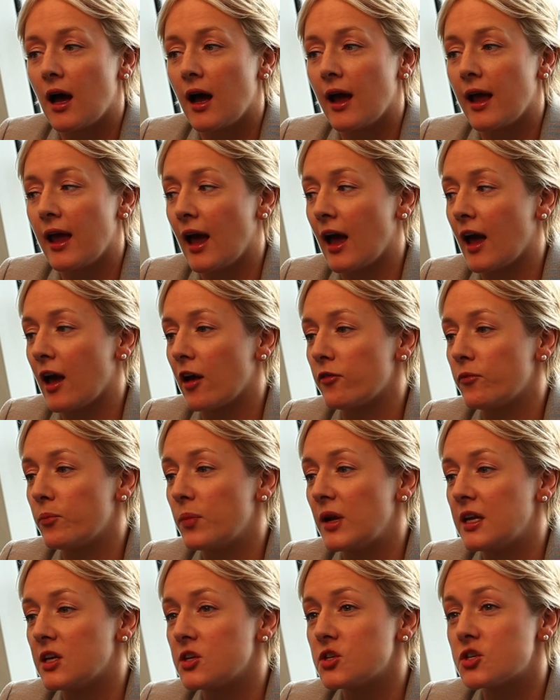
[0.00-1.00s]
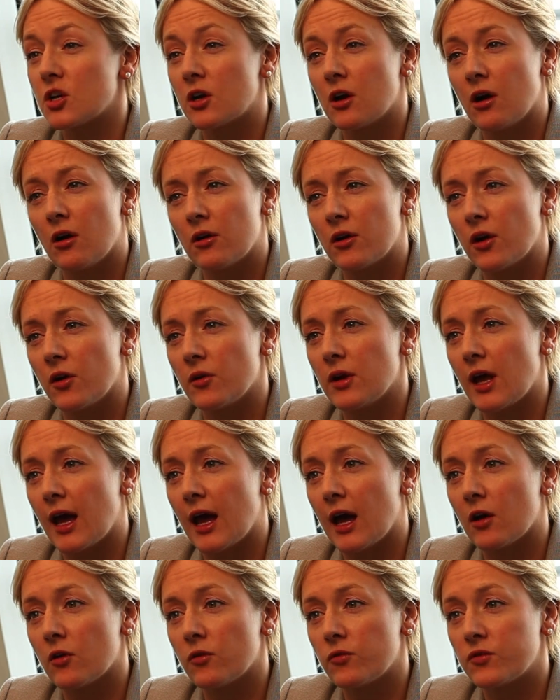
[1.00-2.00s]
I have been in Chicago
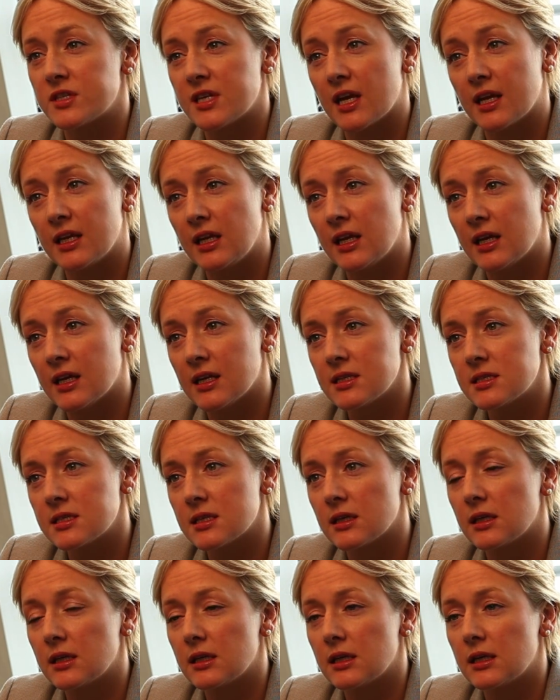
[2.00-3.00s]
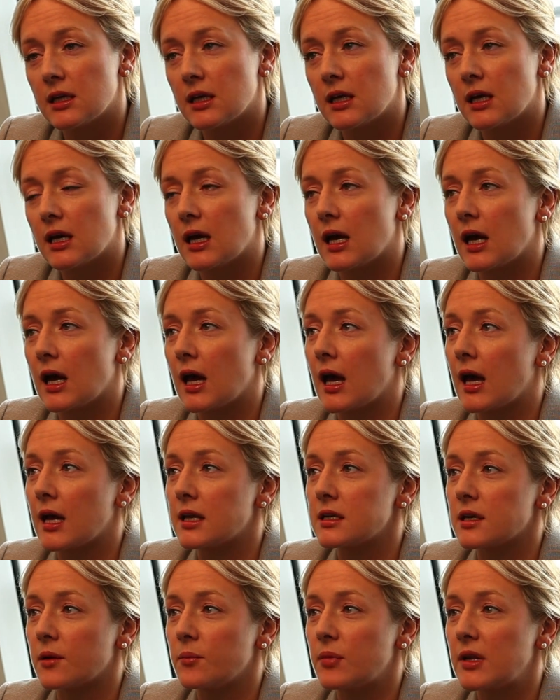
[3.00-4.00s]
now for 10 years,
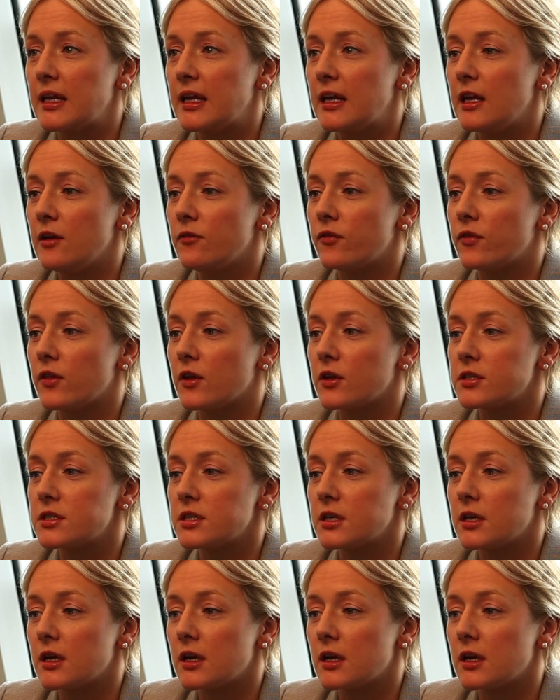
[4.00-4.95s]
and I believe that